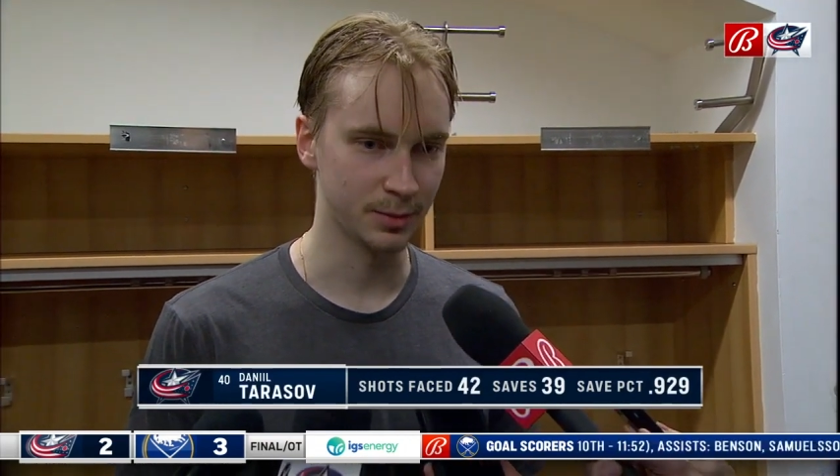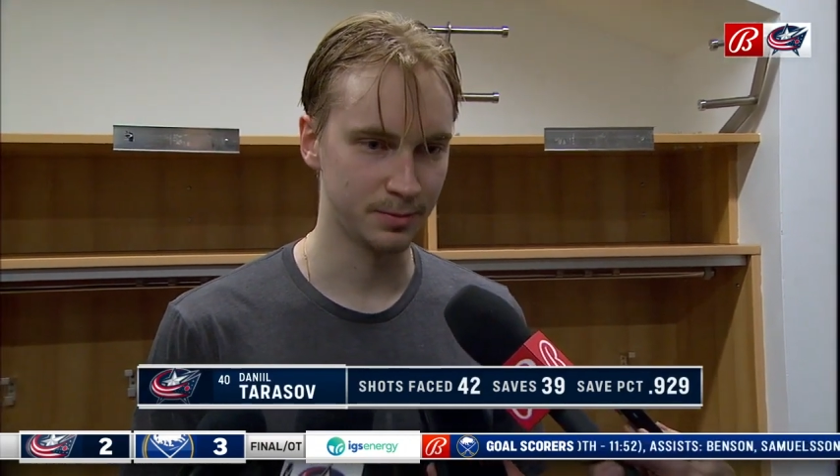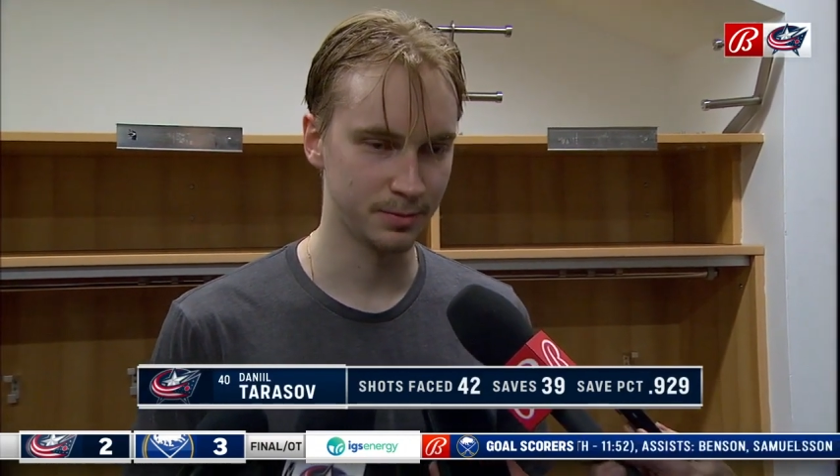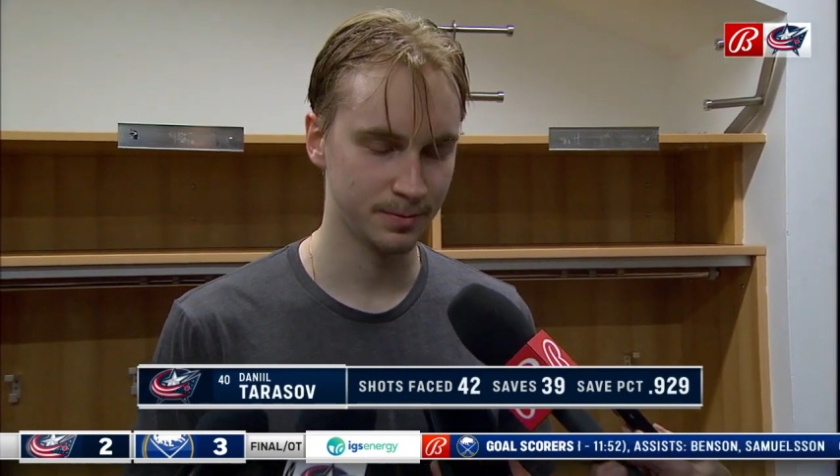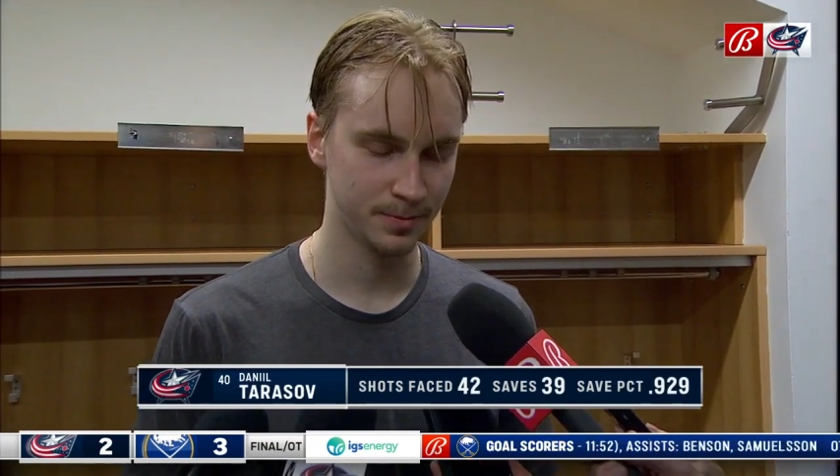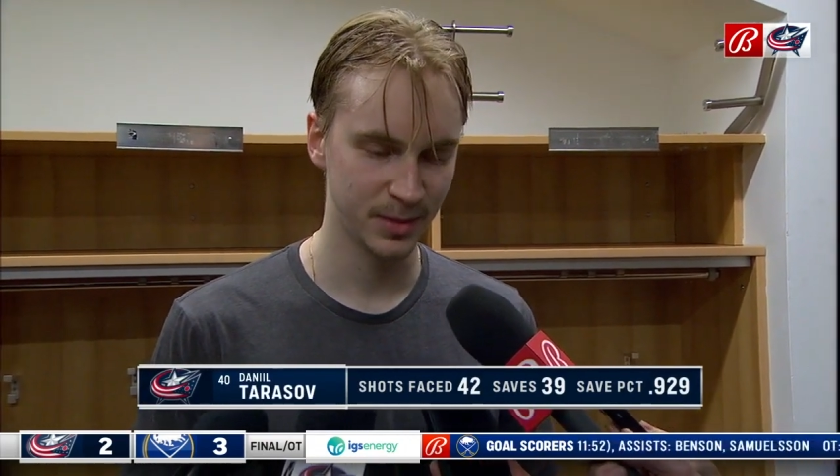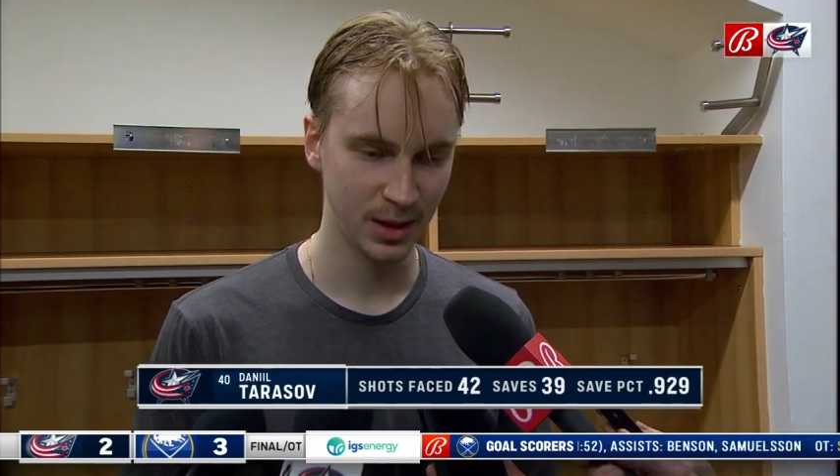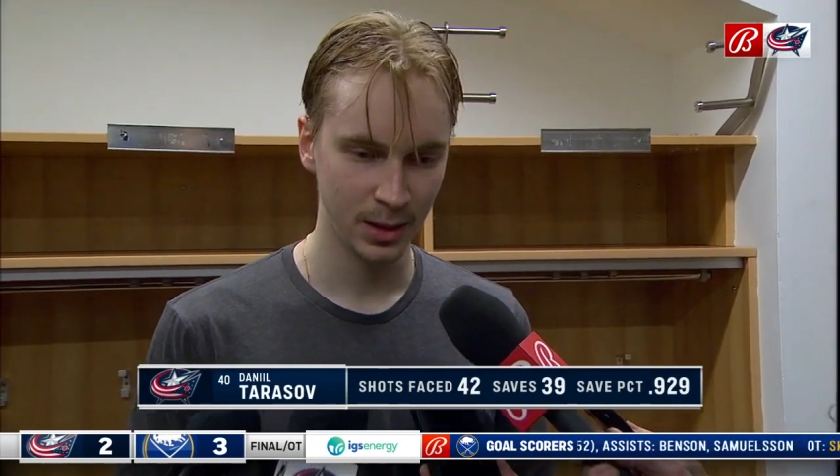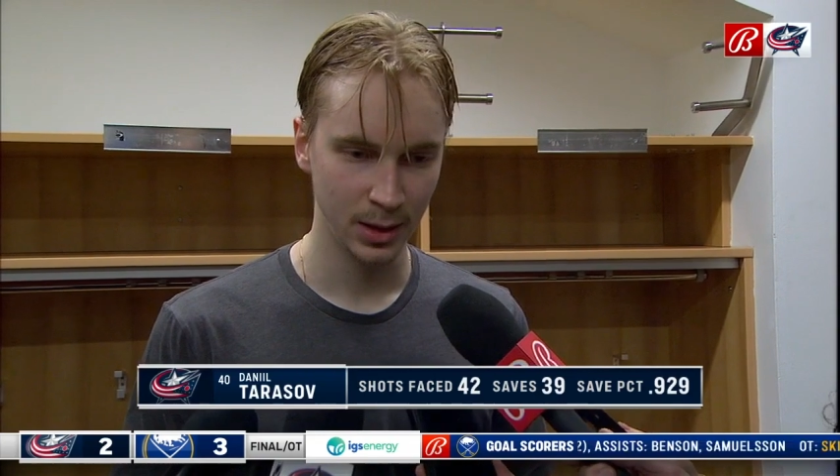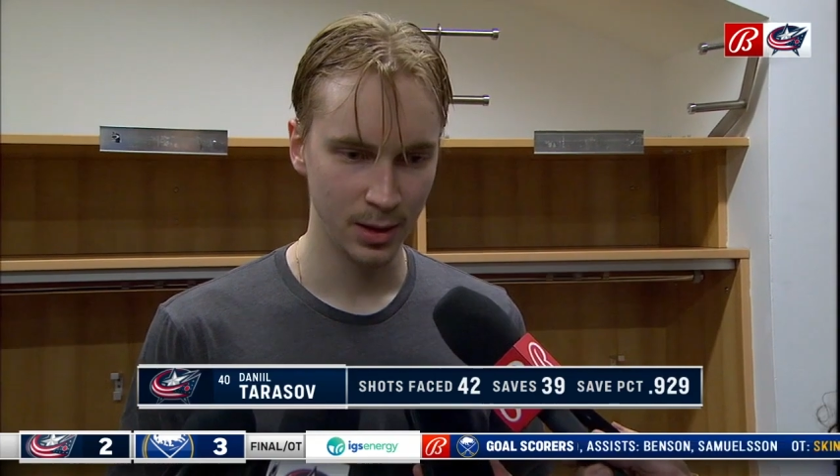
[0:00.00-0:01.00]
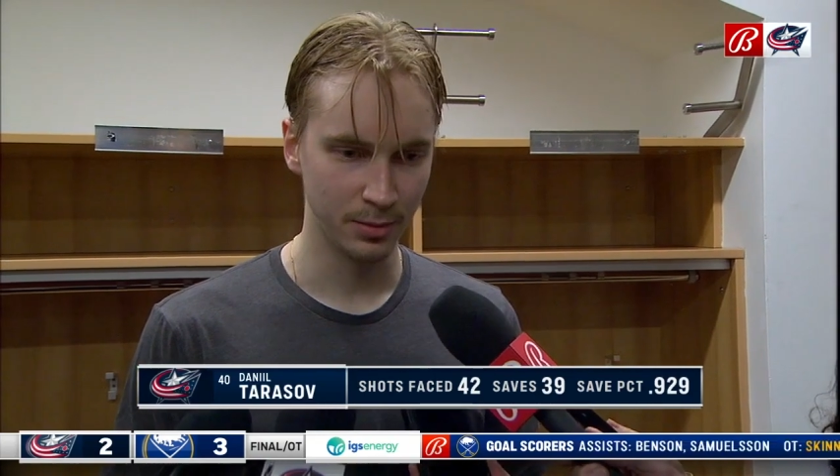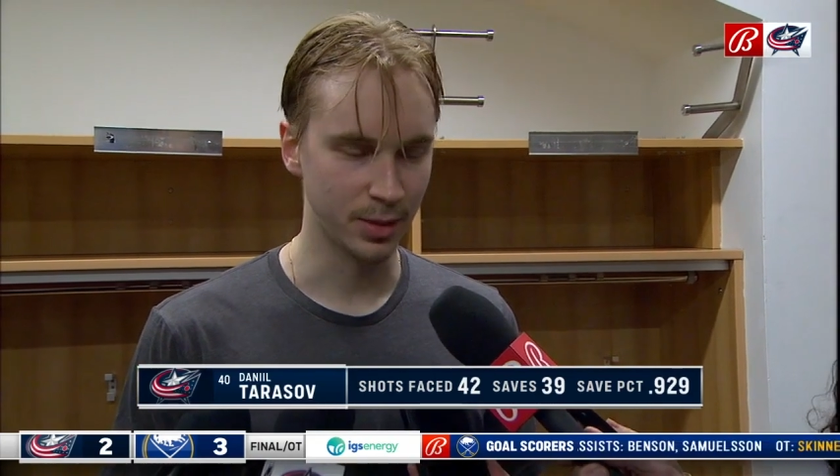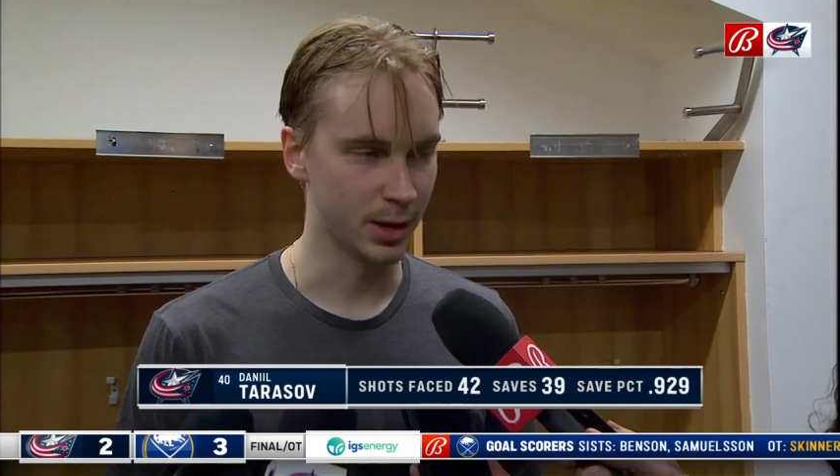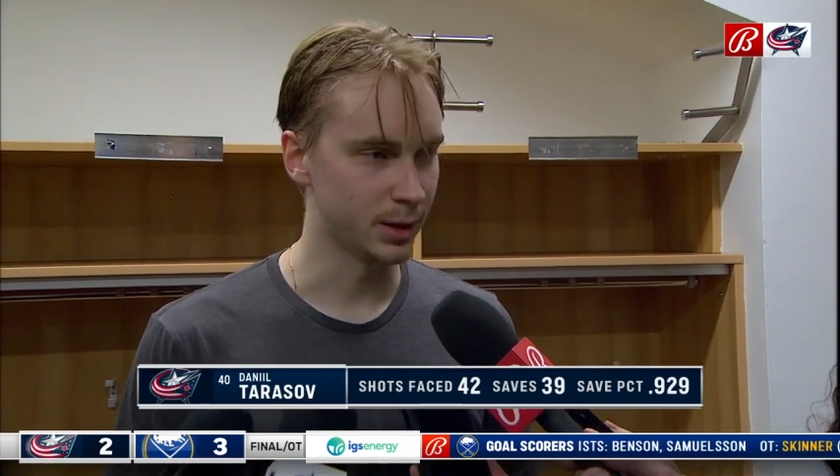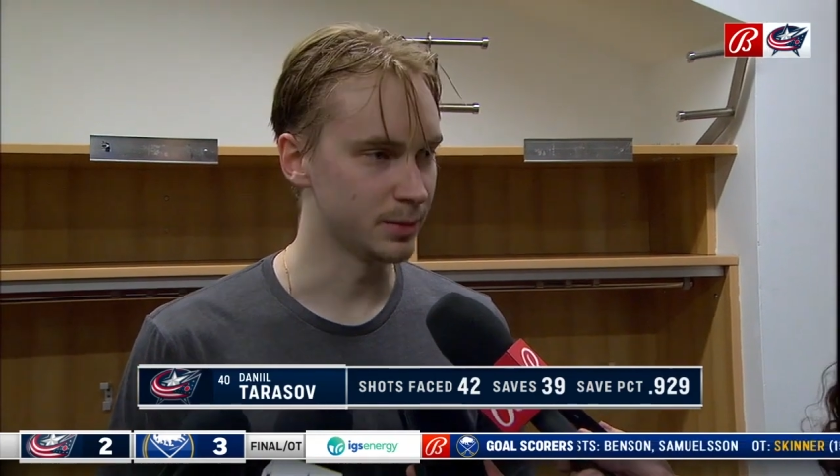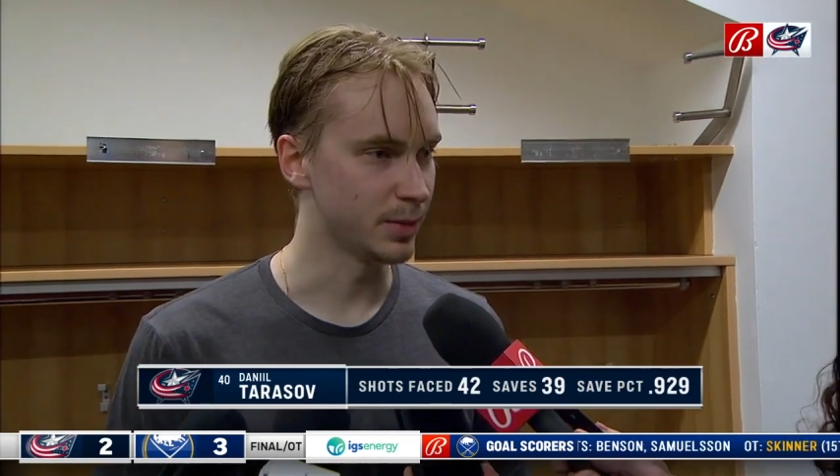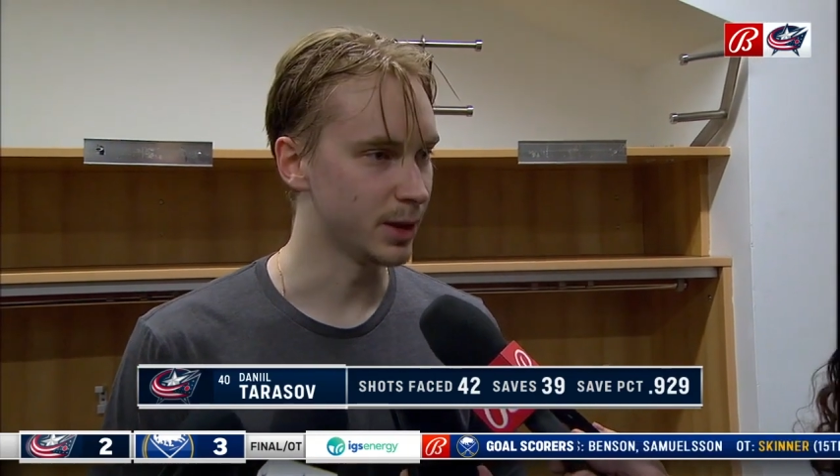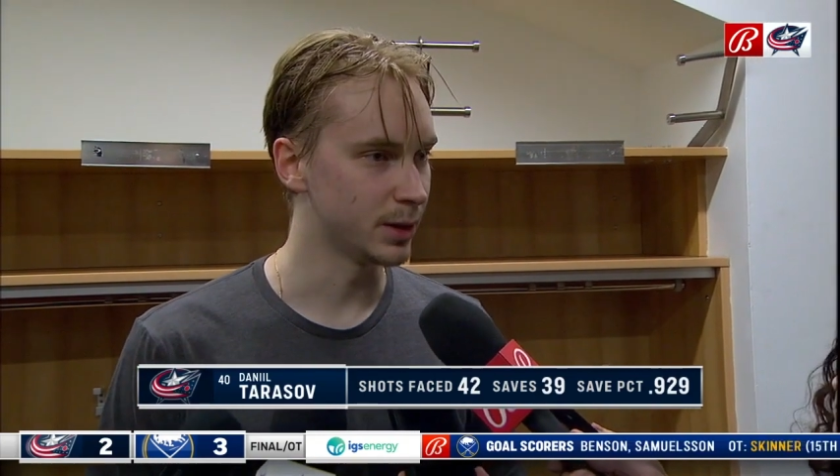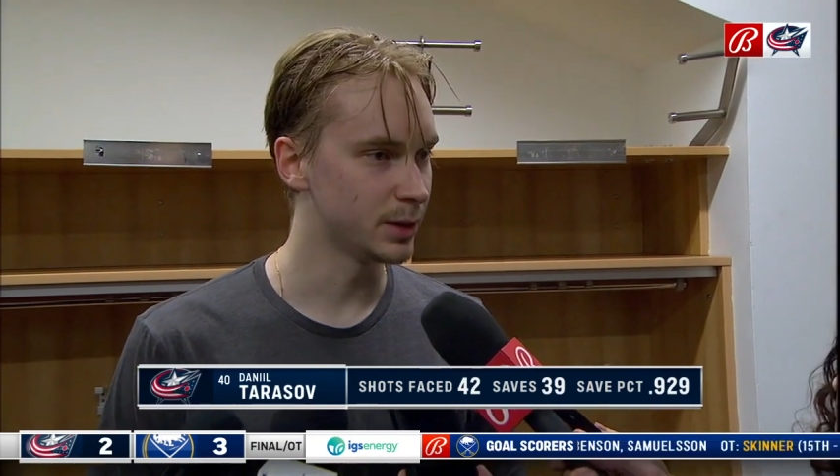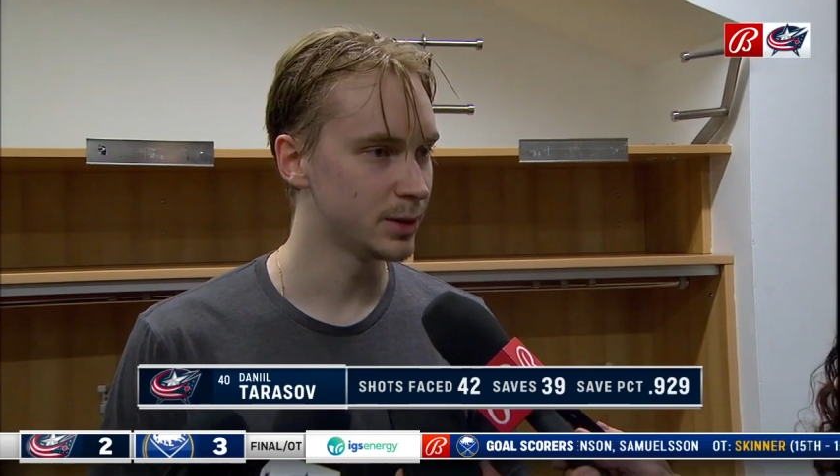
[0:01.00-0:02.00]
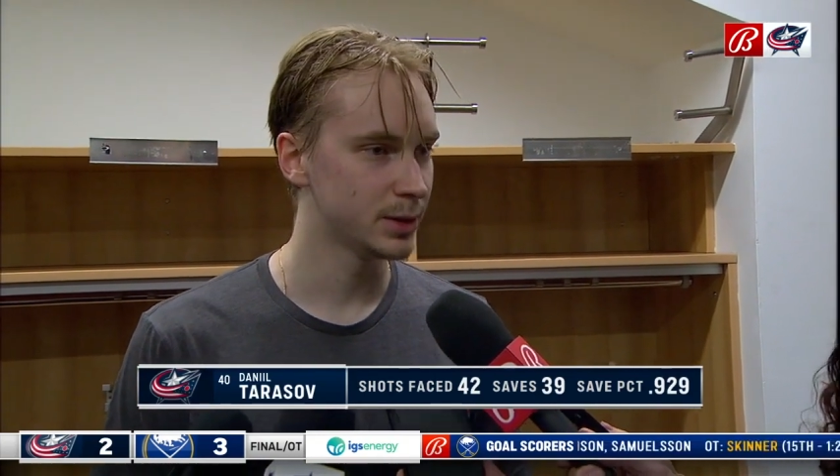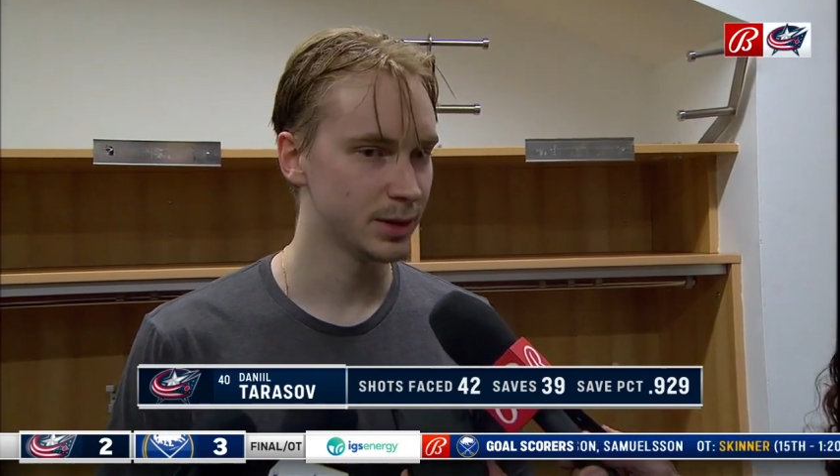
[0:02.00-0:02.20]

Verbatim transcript: a better and better.